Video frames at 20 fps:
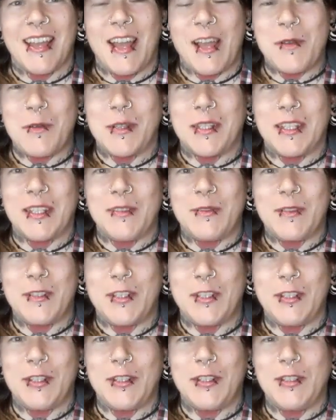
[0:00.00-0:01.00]
I would love
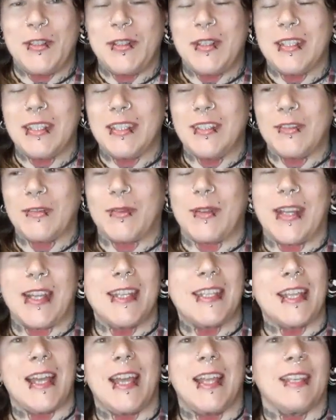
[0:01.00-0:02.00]
to
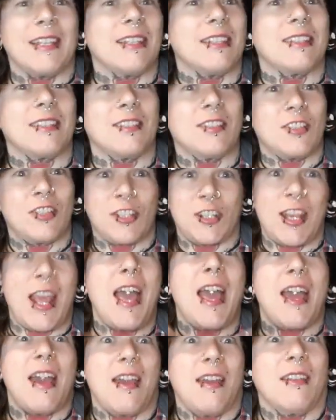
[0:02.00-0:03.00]
read and
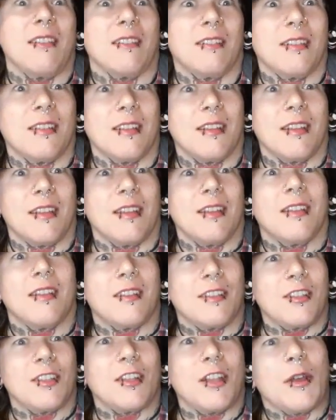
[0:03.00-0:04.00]
share,
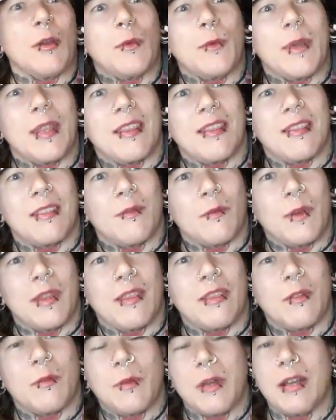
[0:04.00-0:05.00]
you know, with
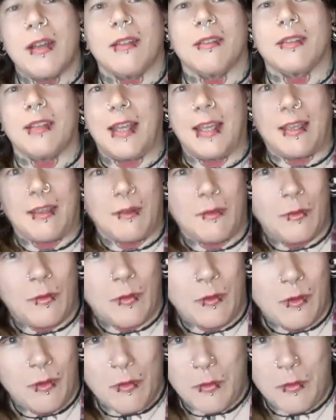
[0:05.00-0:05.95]
with the world. Like,